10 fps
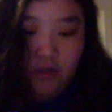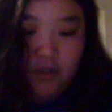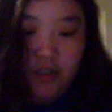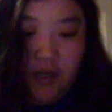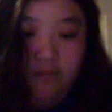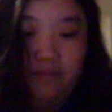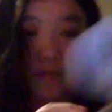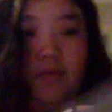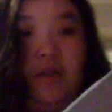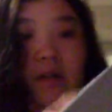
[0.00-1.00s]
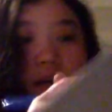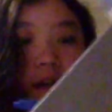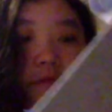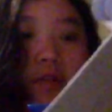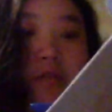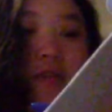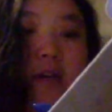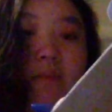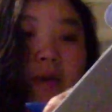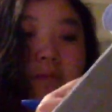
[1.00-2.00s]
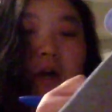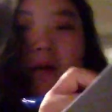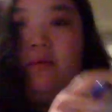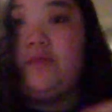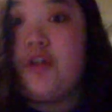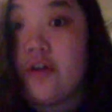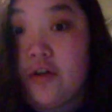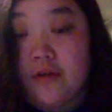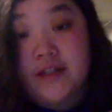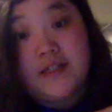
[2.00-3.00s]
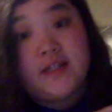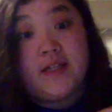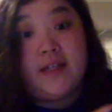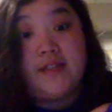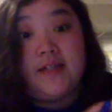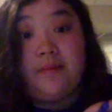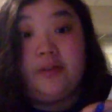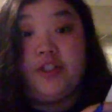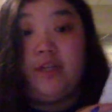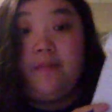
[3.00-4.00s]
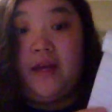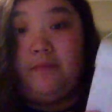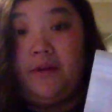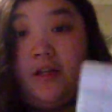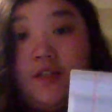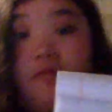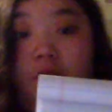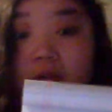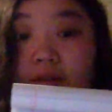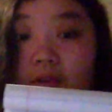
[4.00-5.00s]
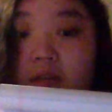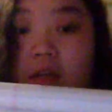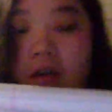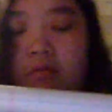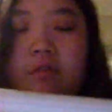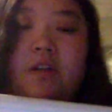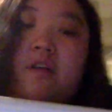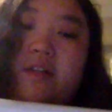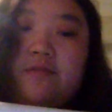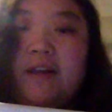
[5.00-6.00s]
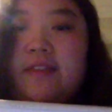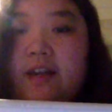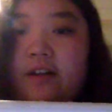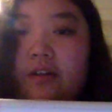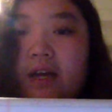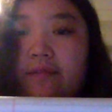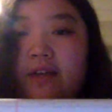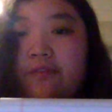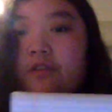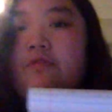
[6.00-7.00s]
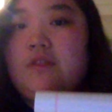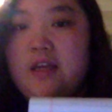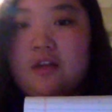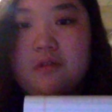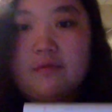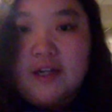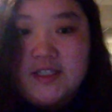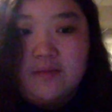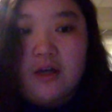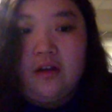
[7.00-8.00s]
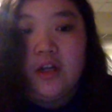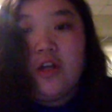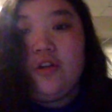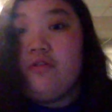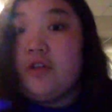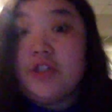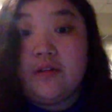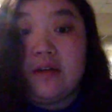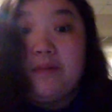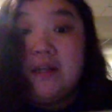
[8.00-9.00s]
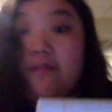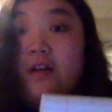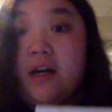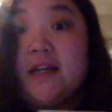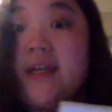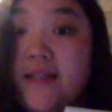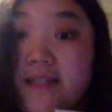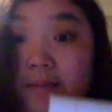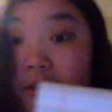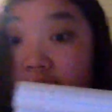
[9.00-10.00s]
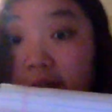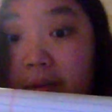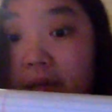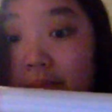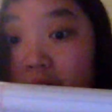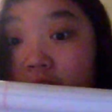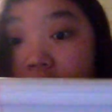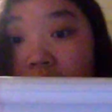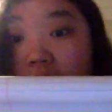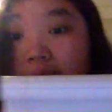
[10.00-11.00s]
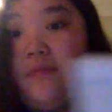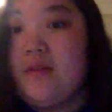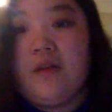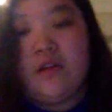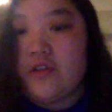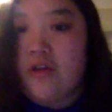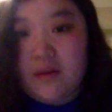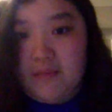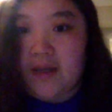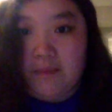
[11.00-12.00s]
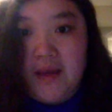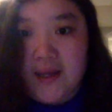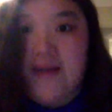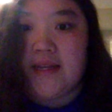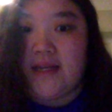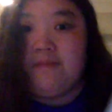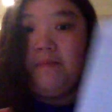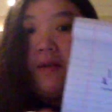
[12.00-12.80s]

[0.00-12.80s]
So, I wrote down my problem. You're going to need a separate sheet of paper because you won't have a, well, no, it's right there. You'll have, if you think you can write small, you can do it, but if not, get a separate sheet of paper just so you can make it neat.